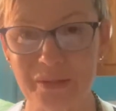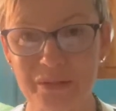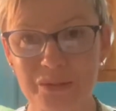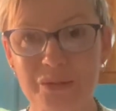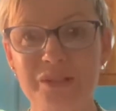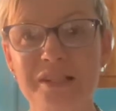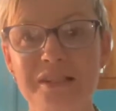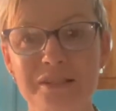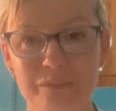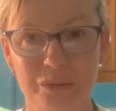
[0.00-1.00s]
using
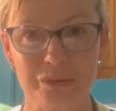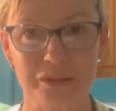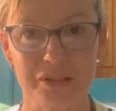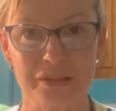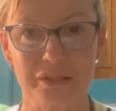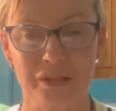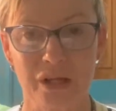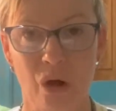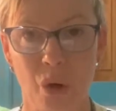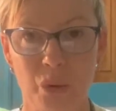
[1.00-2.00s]
these mudras,
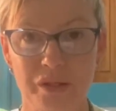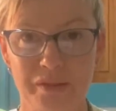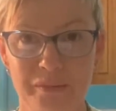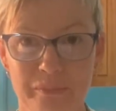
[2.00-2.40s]
holding them